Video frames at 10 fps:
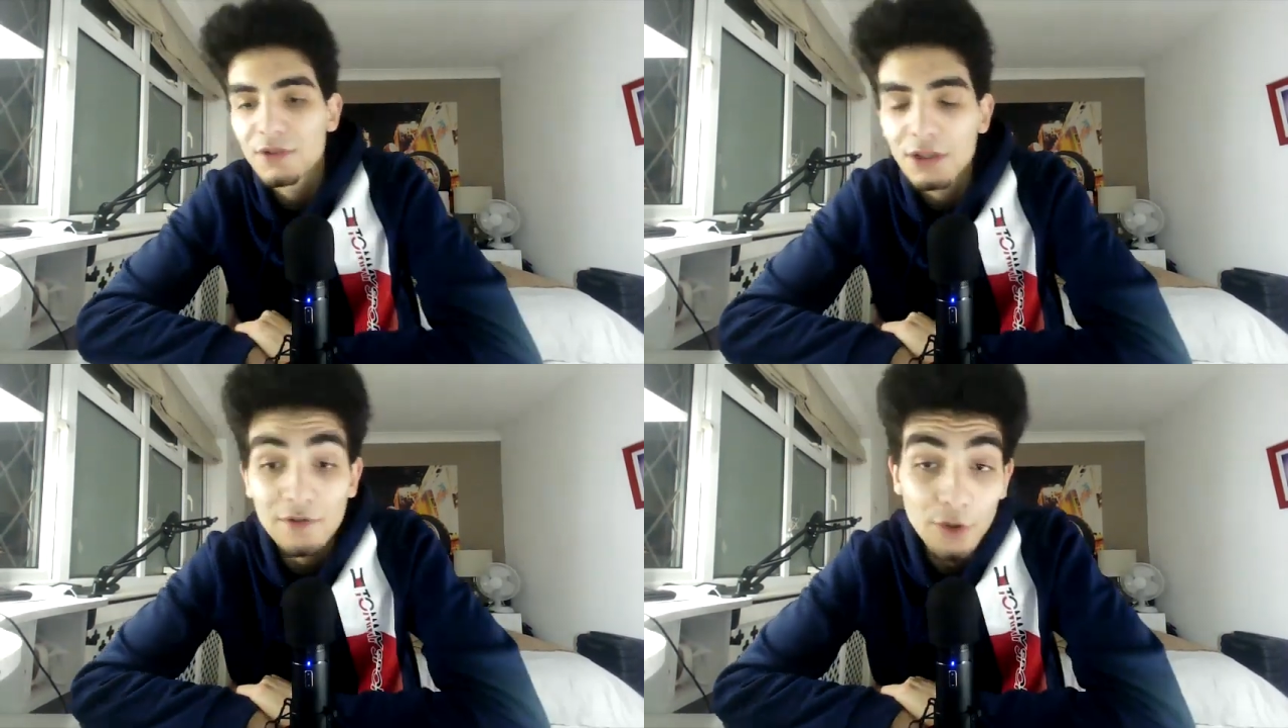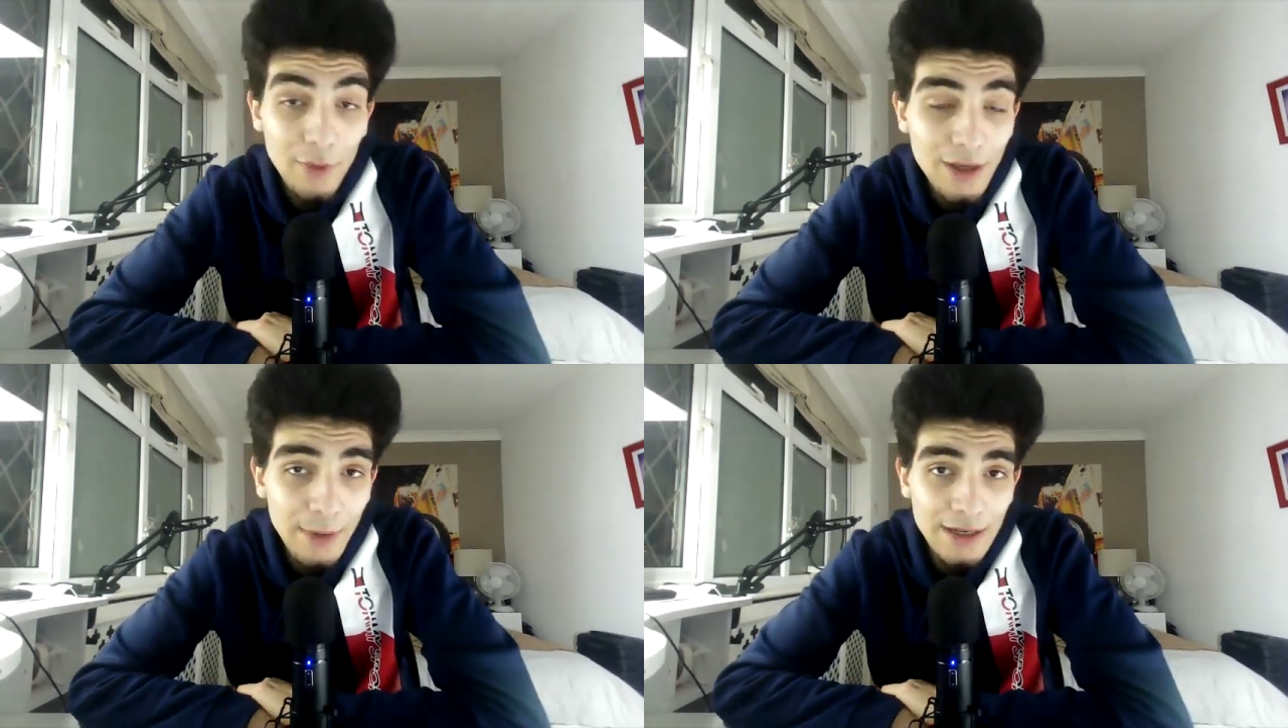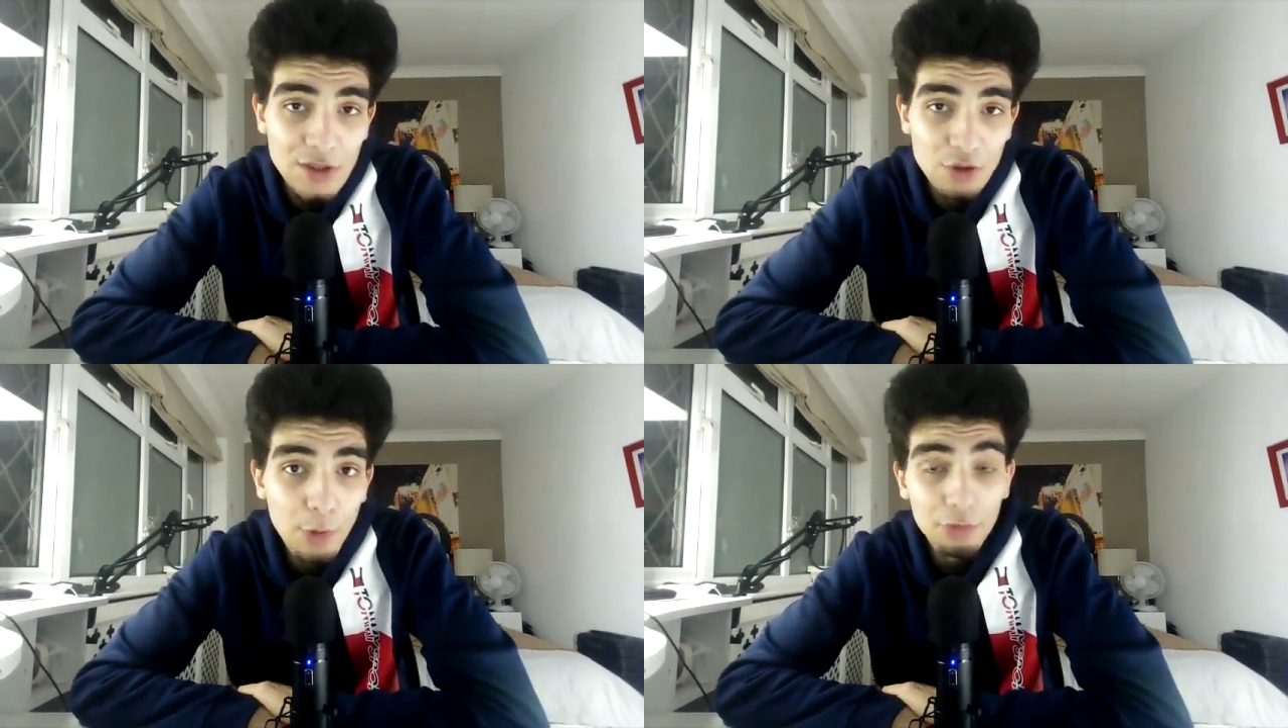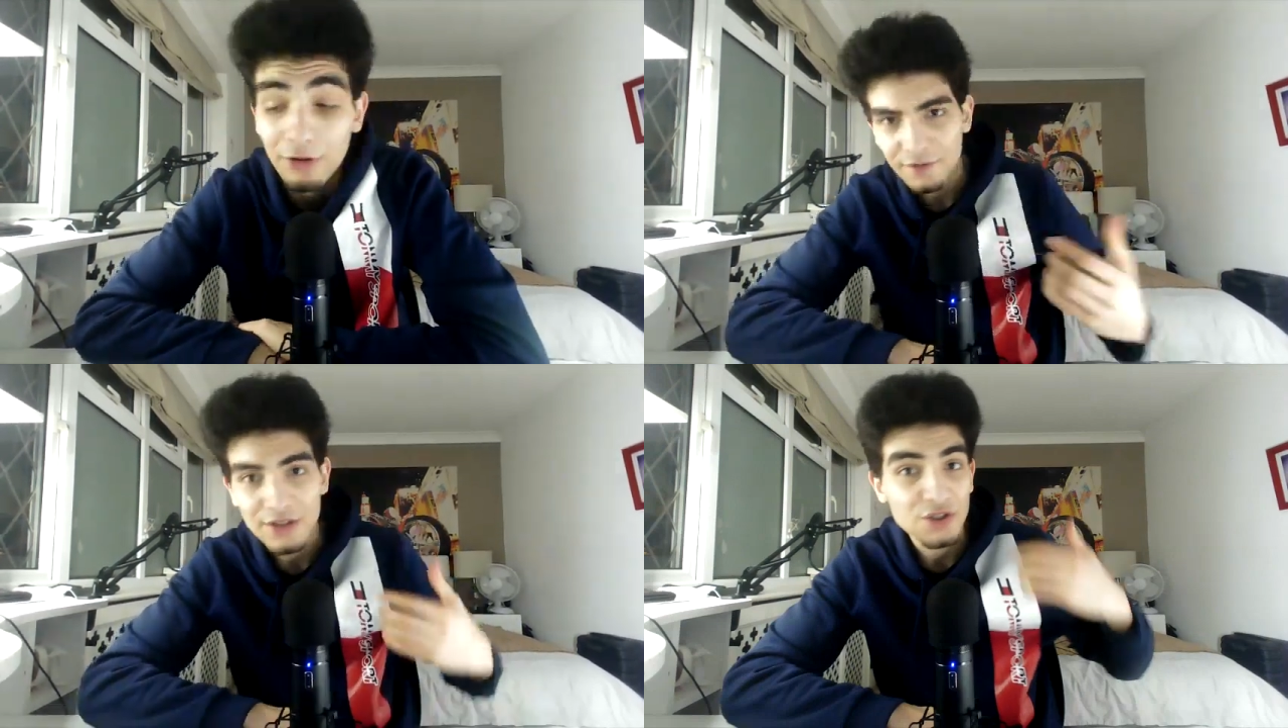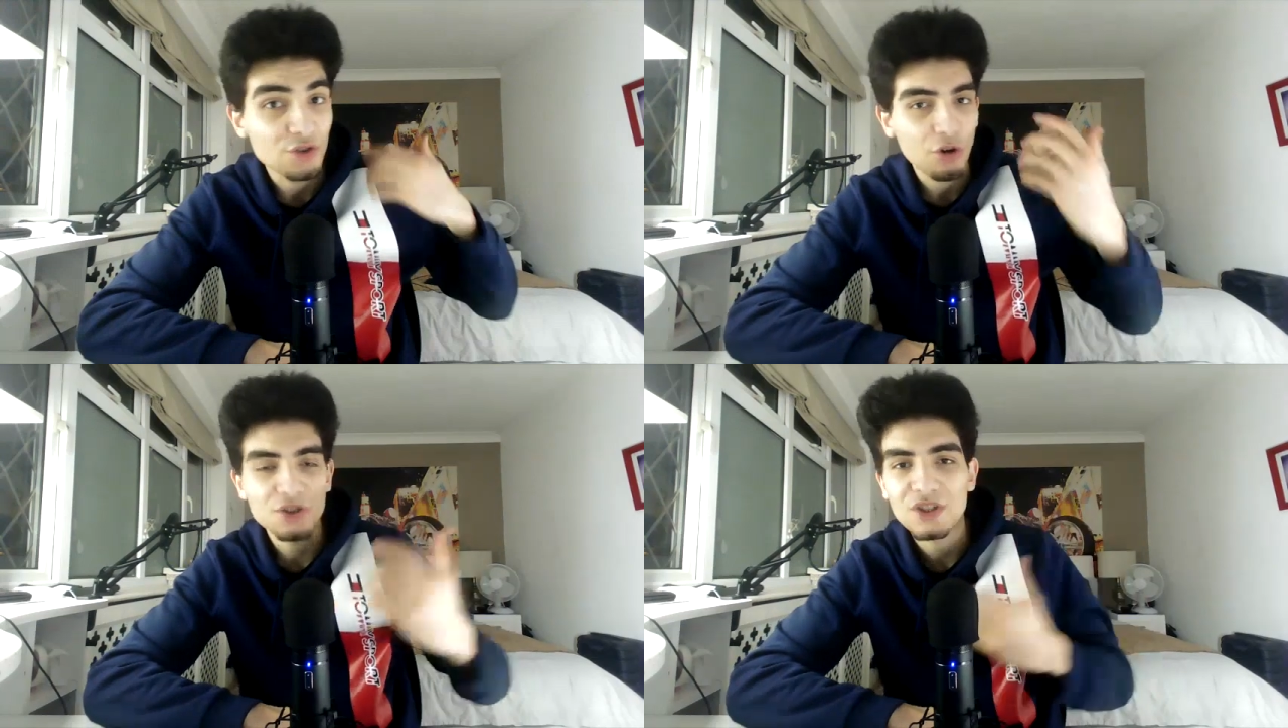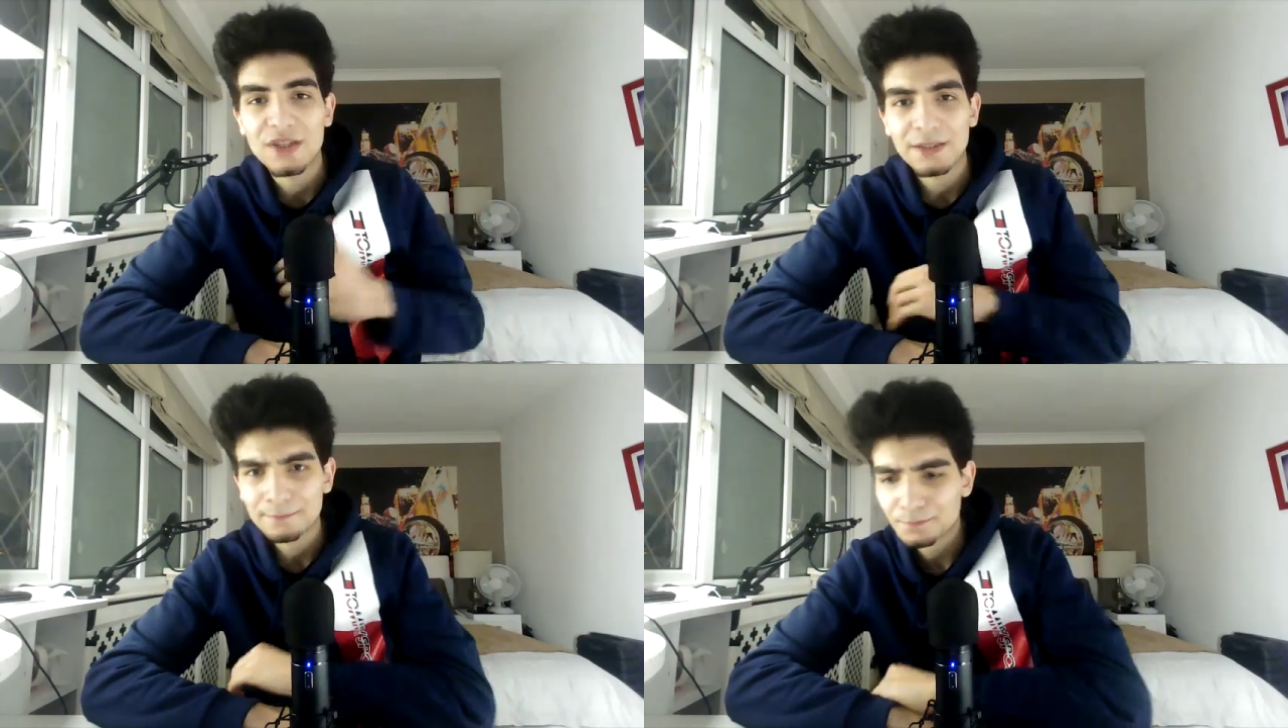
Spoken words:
the wing-backs to operate in his crossing,